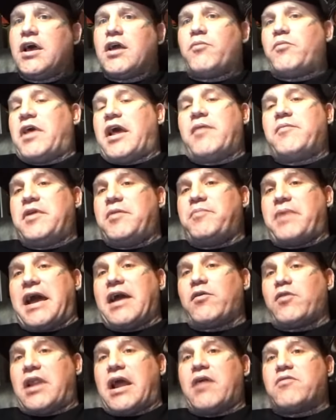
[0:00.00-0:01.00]
But I mean,
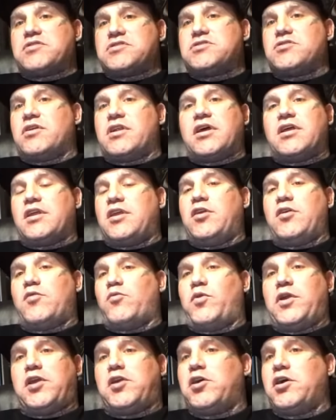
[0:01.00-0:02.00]
back when I was doing it,
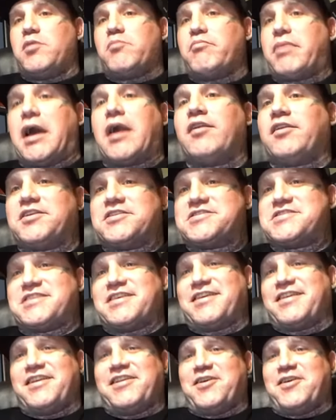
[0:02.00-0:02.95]
we couldn't balance it.